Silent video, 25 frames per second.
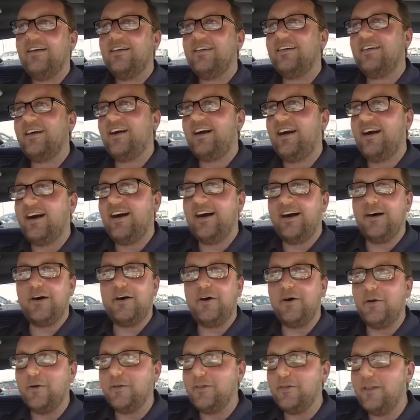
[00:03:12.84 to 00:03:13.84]

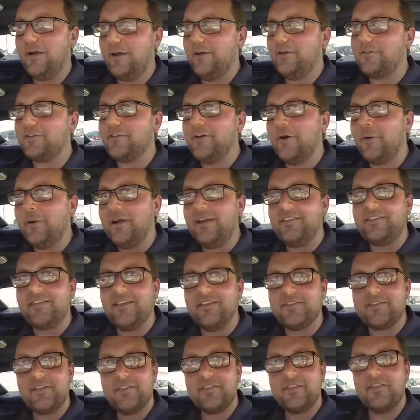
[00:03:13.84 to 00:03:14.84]
Oh, all those
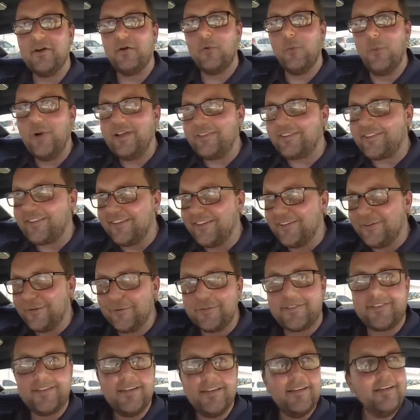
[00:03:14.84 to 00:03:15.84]
noises, the
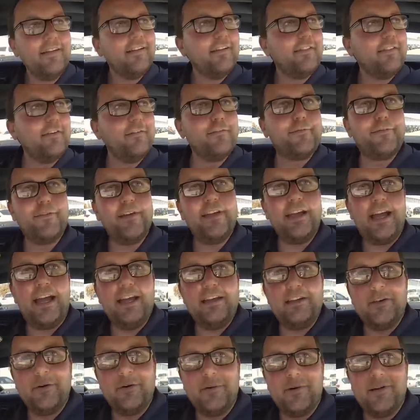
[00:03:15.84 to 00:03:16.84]
whistles, the
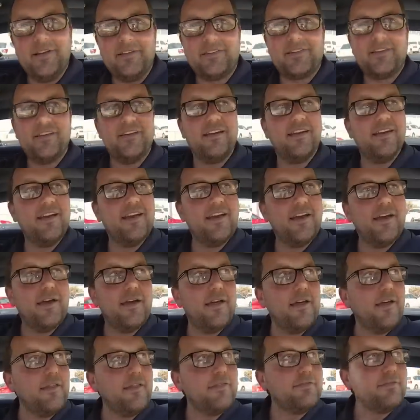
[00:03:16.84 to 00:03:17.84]
V8 noise,
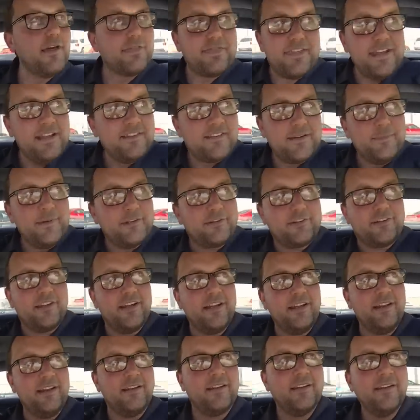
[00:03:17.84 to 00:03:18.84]
the thing's a
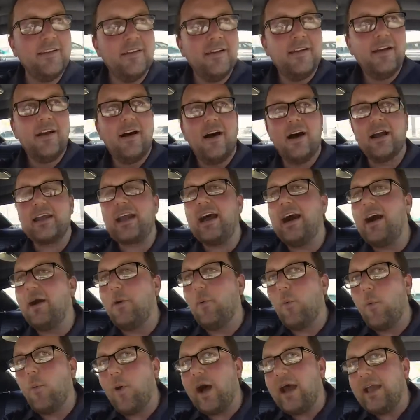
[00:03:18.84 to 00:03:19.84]
machine. I
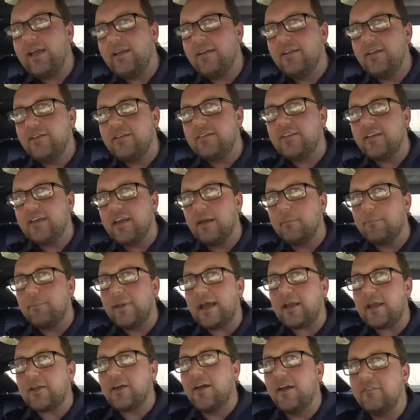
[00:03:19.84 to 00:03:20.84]
can't wait to get
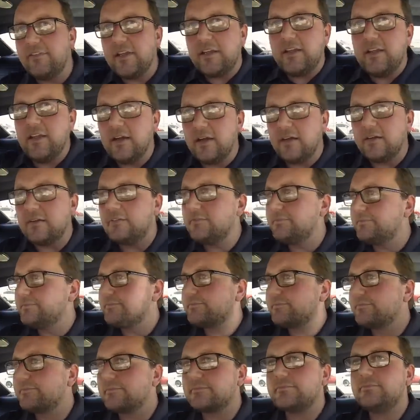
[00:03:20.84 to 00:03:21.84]
back over here.
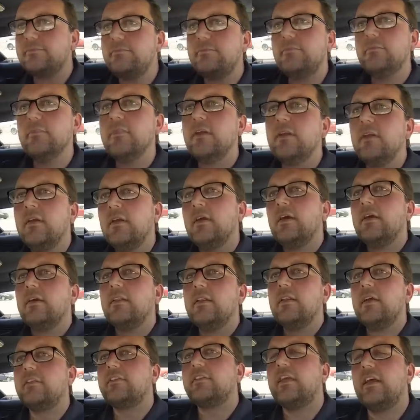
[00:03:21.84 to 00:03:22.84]

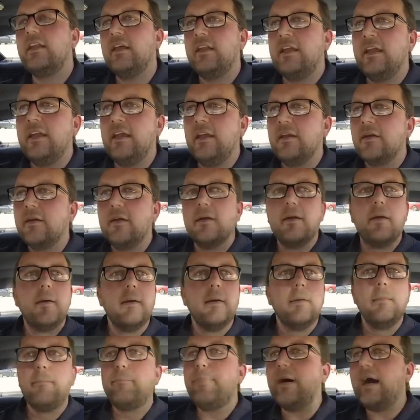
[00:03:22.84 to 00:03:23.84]
Let's get in here,
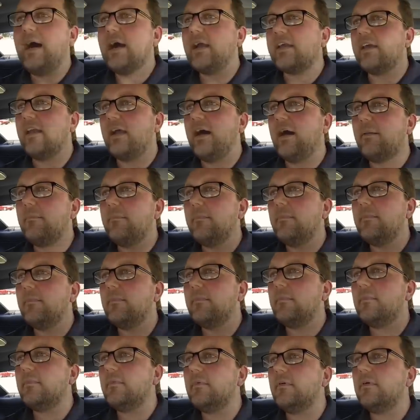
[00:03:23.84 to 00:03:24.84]
park it up,
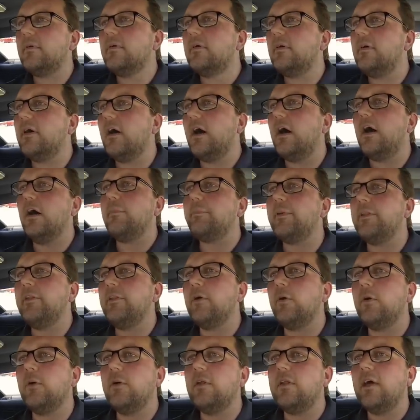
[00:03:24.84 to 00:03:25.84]
open
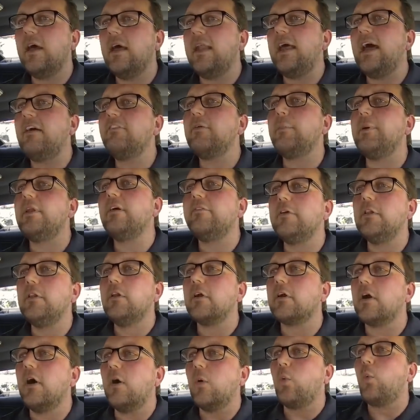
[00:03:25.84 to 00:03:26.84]
the hood and have a bit of a
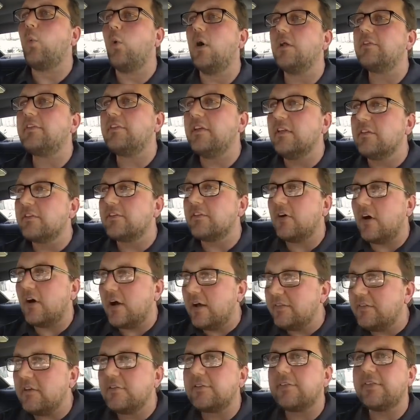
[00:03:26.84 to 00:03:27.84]
look at what's
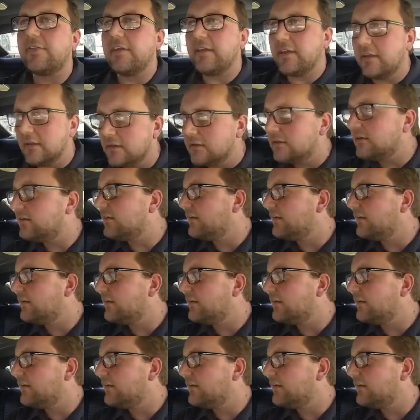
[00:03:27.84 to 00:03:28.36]
inside this thing.